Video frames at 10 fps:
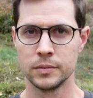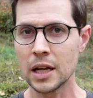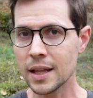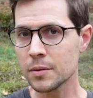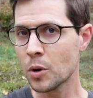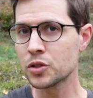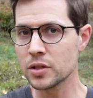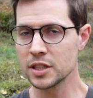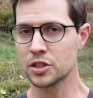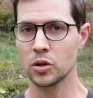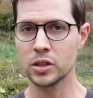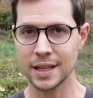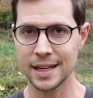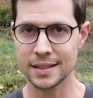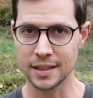Now, like most of these soil
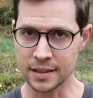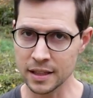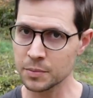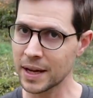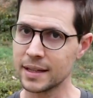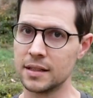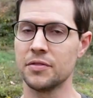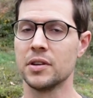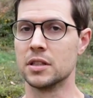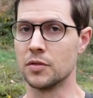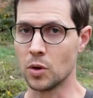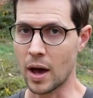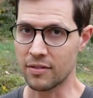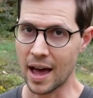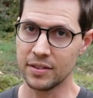tests, it does make a difference if you
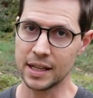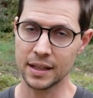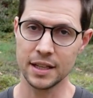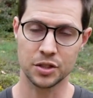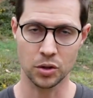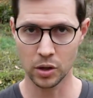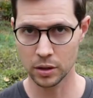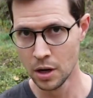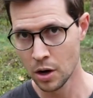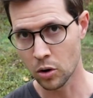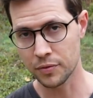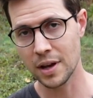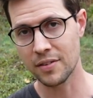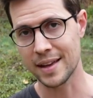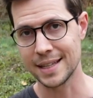have heavy clay soil or if
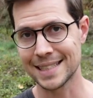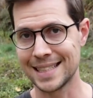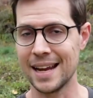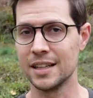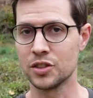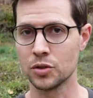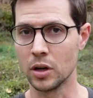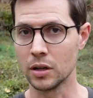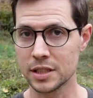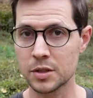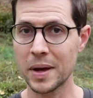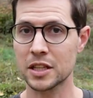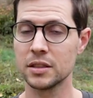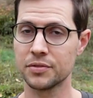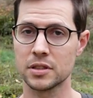you have sandy soil,
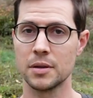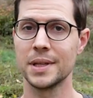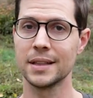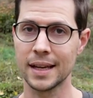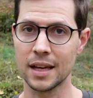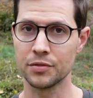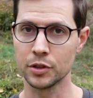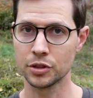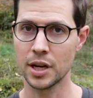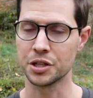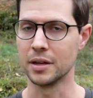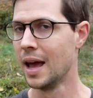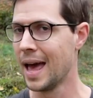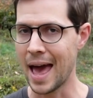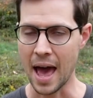especially for something like infiltration.
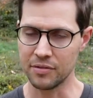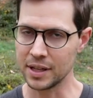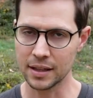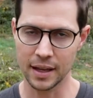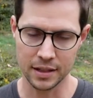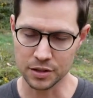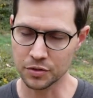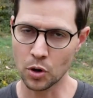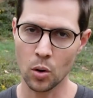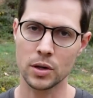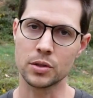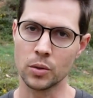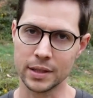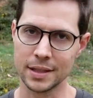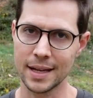Heavy clay is of course
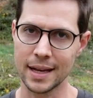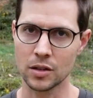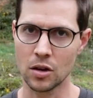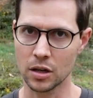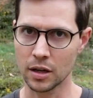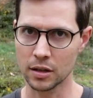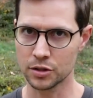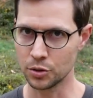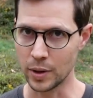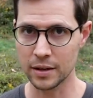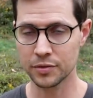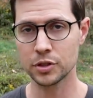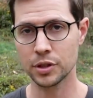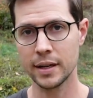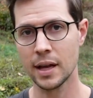going to take longer to
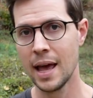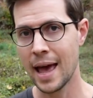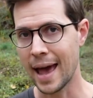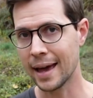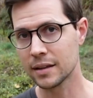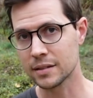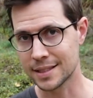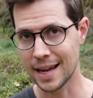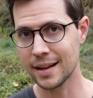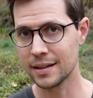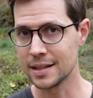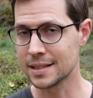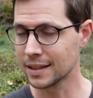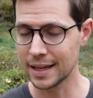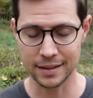infiltrate and sand is
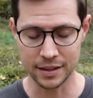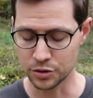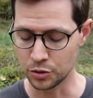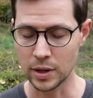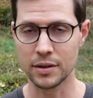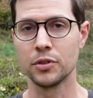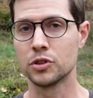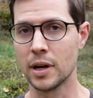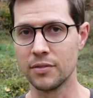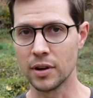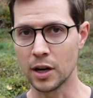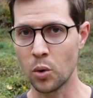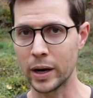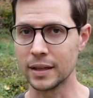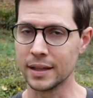likely to infiltrate very
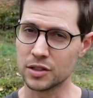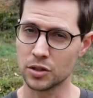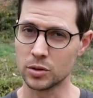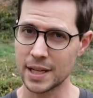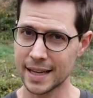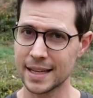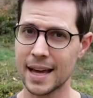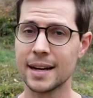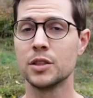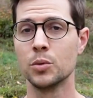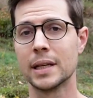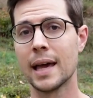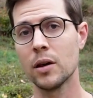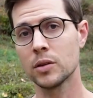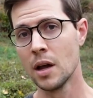quickly. And so taking that into
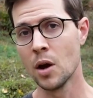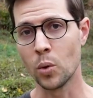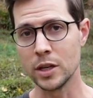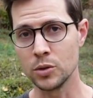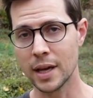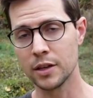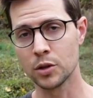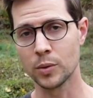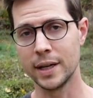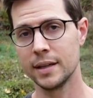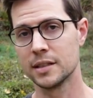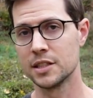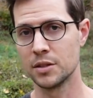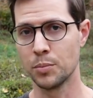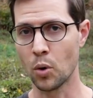account when you get your readings
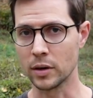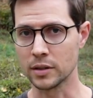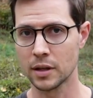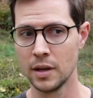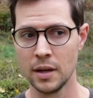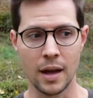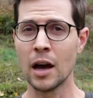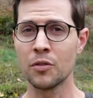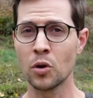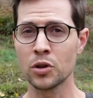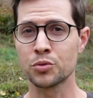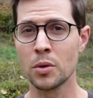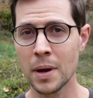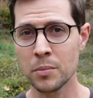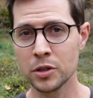is important. Now, of course,
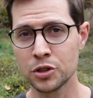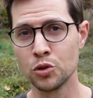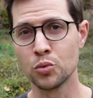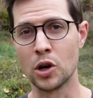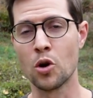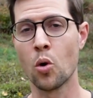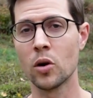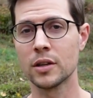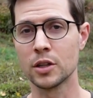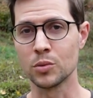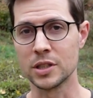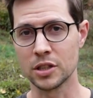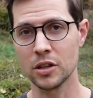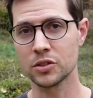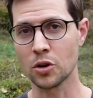remember to record the
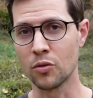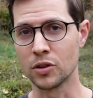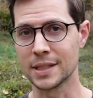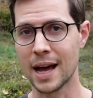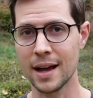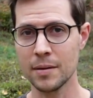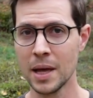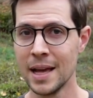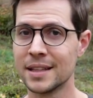results over time.